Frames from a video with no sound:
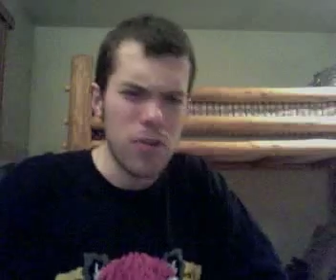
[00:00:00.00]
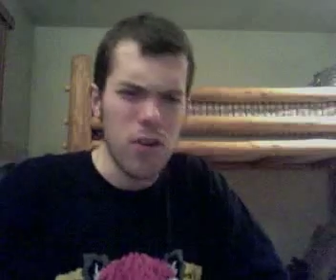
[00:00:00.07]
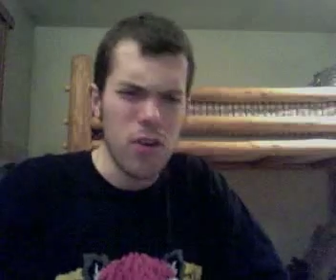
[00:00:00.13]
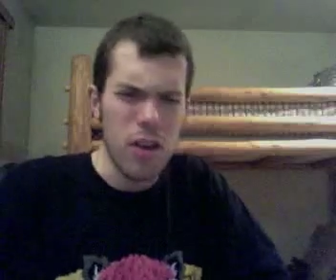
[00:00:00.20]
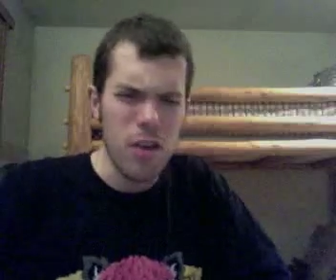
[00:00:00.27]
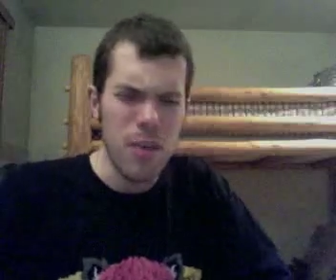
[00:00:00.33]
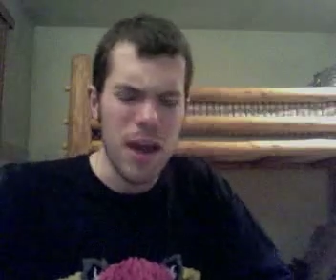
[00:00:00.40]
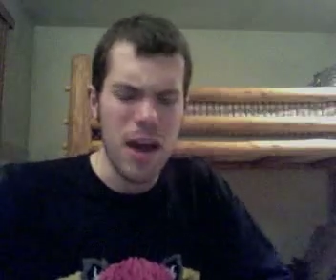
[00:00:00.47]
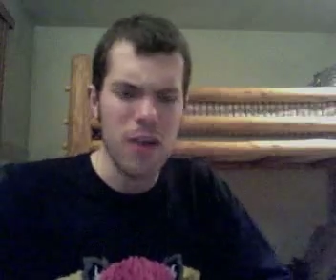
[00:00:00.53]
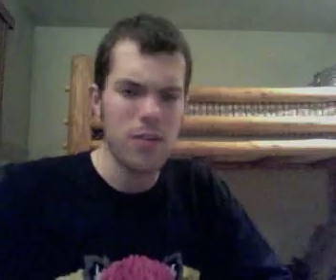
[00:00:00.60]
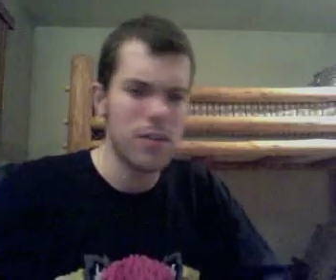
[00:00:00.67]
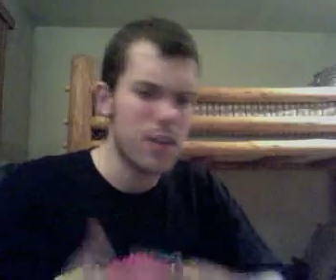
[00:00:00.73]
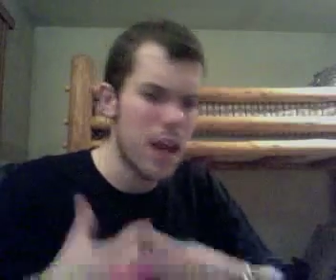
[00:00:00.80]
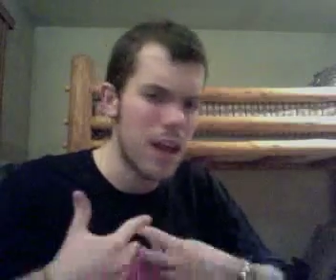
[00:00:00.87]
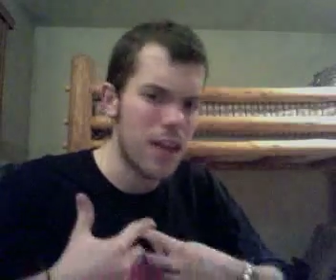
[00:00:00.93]
they're all
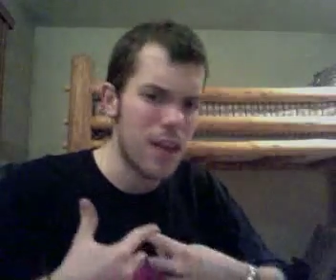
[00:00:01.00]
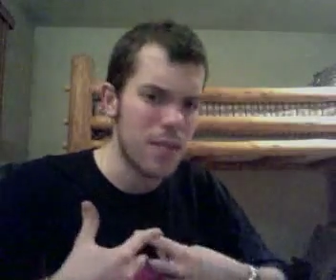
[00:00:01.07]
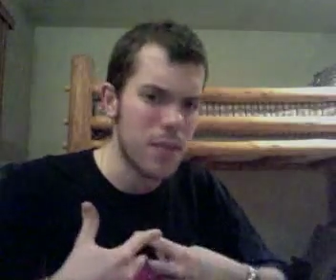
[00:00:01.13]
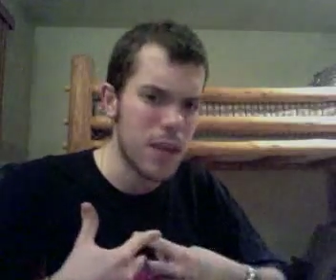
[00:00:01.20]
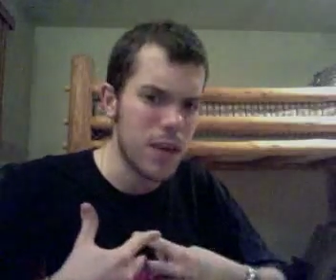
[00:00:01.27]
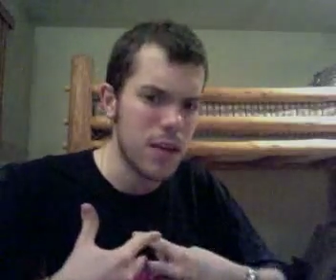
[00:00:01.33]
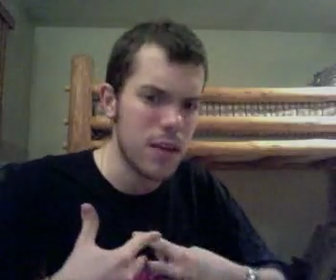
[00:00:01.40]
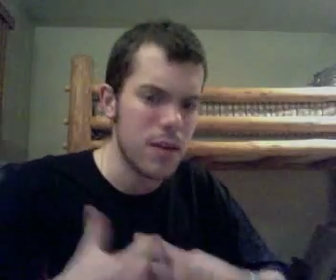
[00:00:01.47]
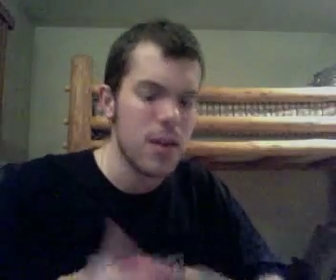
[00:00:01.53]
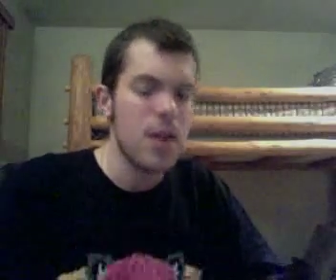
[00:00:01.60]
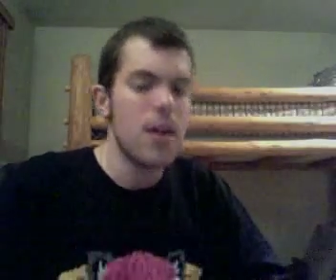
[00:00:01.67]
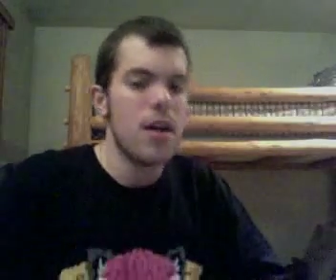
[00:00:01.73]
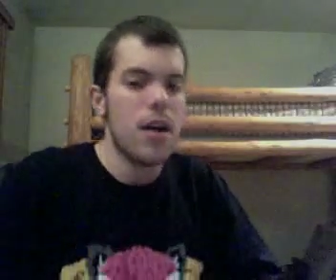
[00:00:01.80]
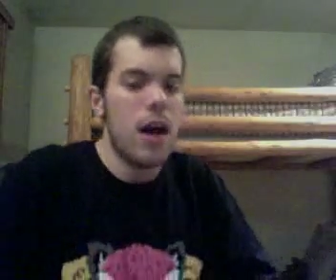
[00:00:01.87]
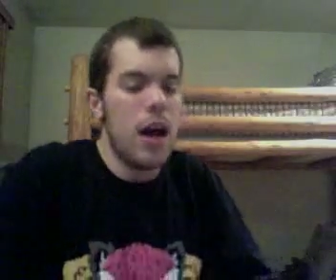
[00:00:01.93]
about, kind of like me,
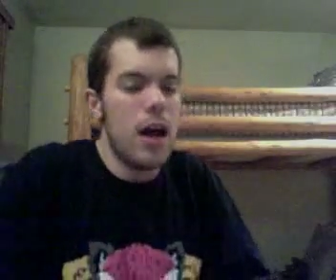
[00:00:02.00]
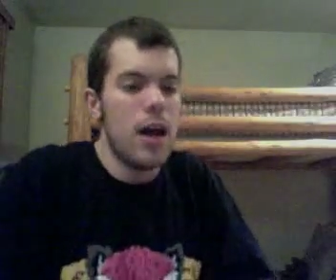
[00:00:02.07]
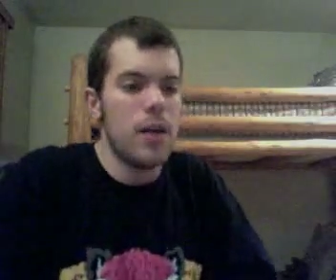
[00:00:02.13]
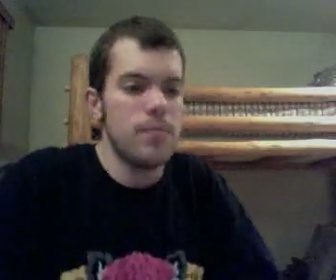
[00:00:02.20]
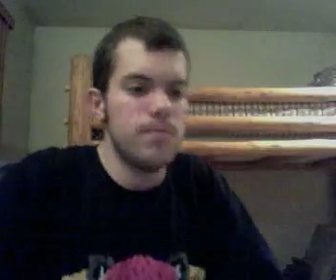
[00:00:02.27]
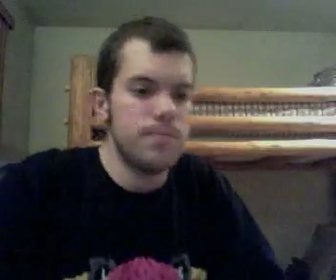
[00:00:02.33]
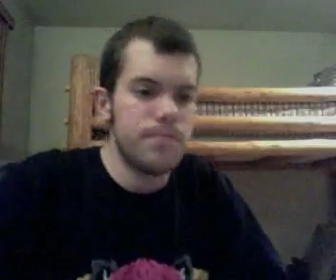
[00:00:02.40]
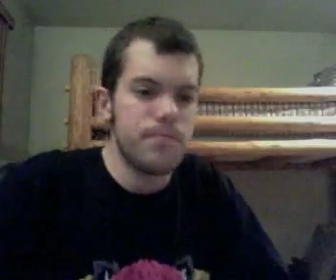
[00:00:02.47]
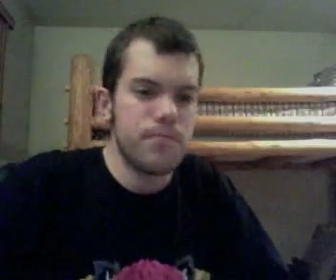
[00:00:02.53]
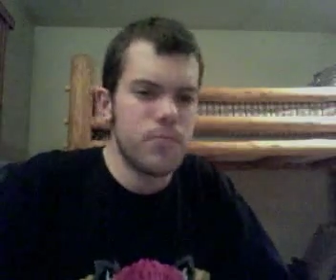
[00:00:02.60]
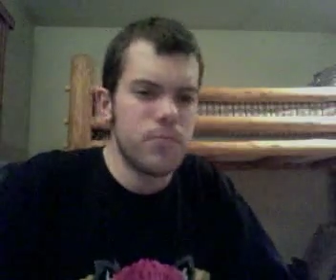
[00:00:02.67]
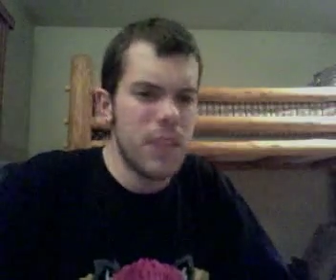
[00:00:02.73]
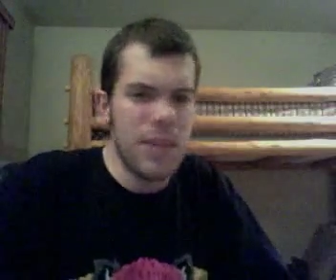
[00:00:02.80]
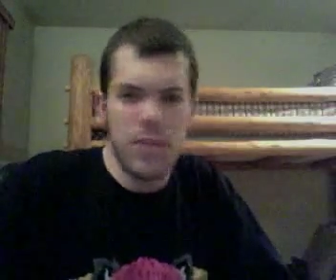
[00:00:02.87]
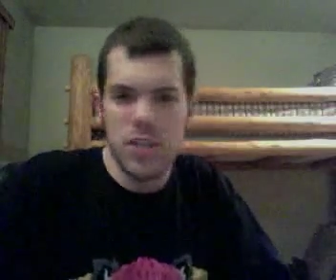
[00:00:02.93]

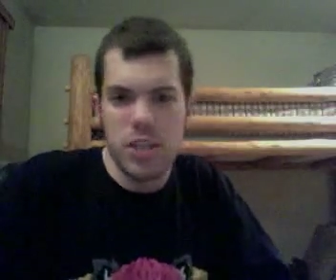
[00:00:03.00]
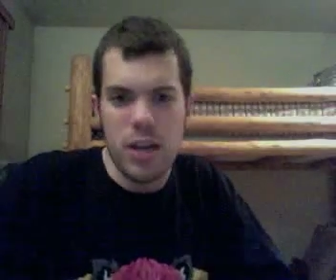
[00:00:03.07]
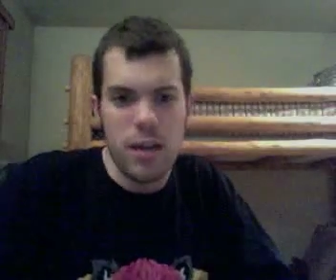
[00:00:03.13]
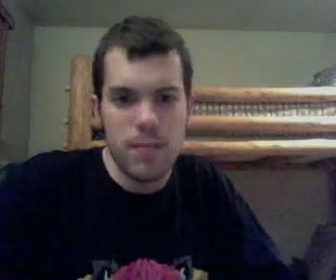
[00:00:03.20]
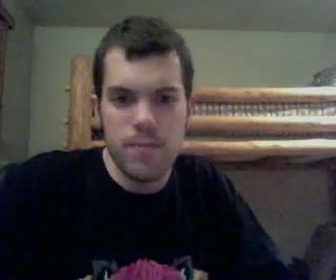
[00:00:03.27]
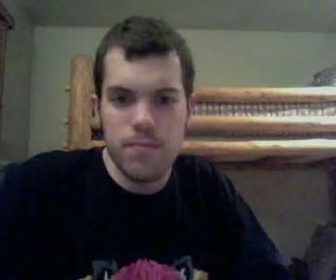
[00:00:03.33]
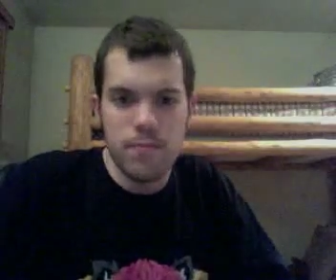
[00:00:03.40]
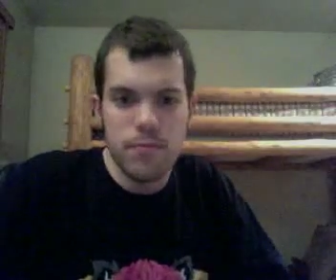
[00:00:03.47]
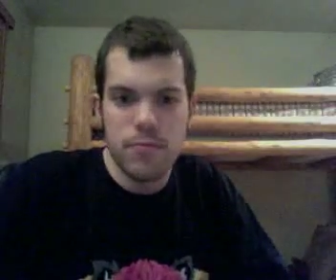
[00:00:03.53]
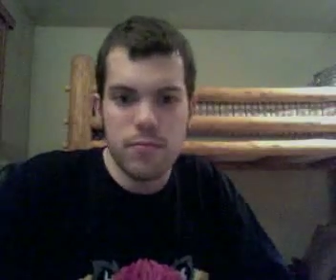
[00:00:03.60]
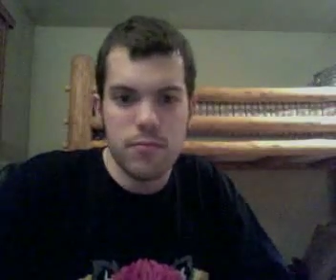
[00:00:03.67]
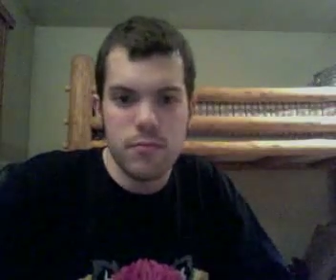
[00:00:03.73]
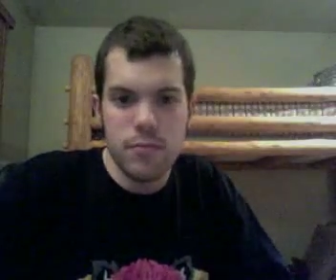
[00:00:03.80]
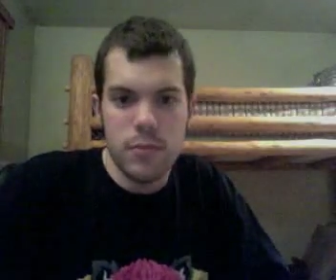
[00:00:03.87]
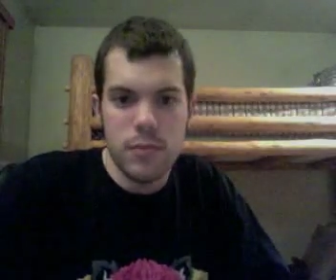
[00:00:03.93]
give it a shot.
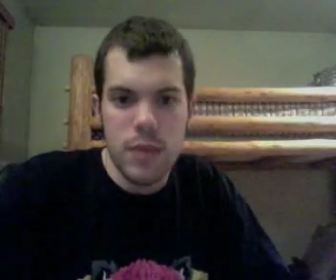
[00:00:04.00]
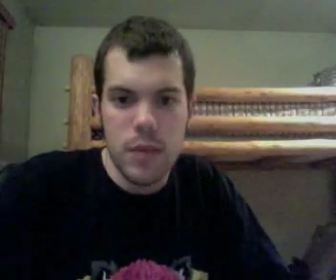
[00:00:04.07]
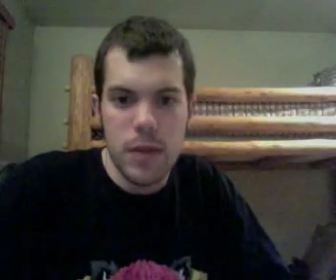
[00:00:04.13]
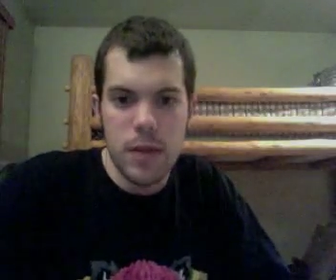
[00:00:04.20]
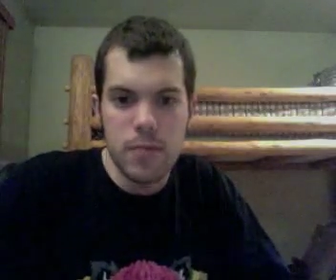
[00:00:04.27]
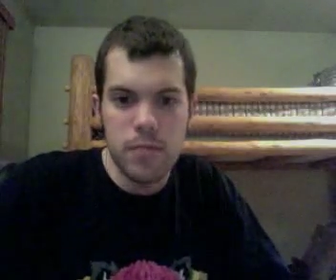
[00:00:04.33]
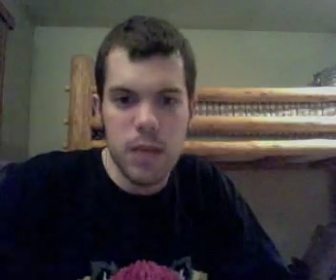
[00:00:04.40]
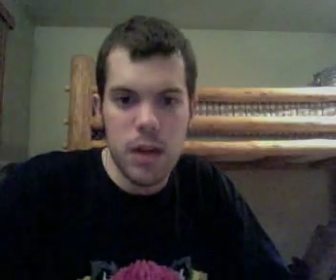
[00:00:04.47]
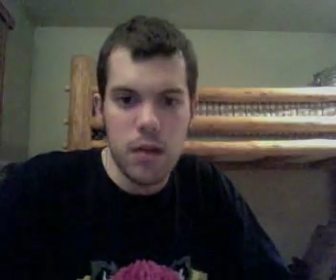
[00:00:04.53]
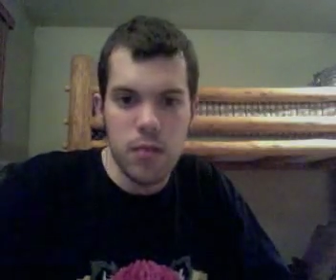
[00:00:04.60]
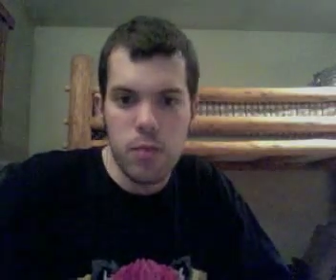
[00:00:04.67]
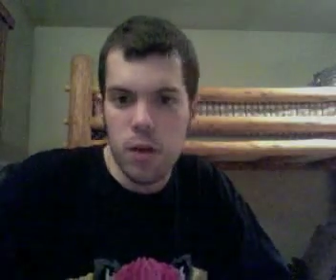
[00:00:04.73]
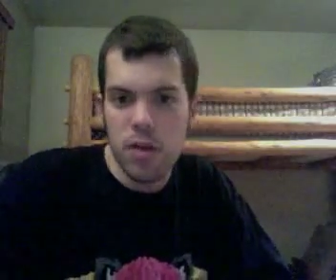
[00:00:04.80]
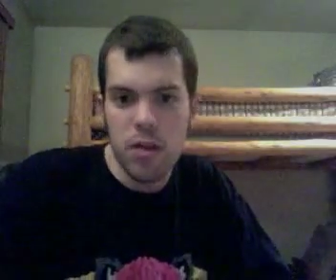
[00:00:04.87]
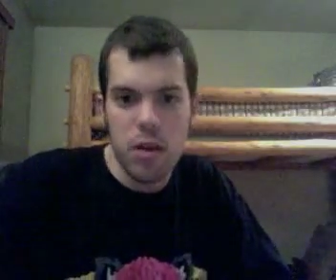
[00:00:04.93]
I mean,
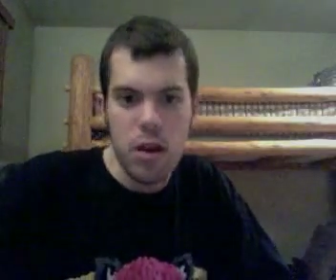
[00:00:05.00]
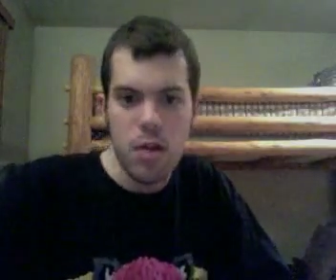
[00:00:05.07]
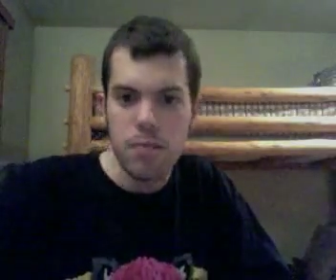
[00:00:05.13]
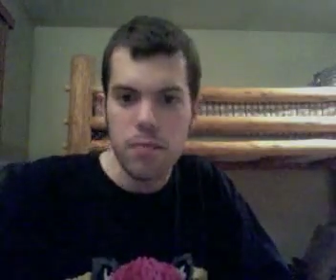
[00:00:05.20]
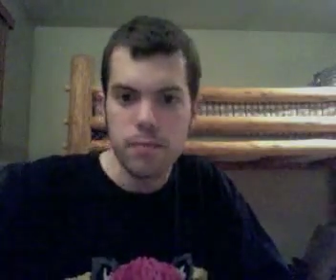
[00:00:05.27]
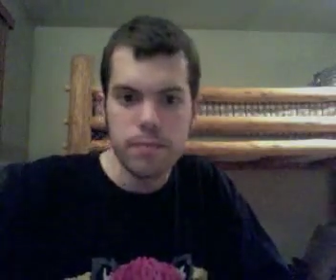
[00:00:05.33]
what's the harm?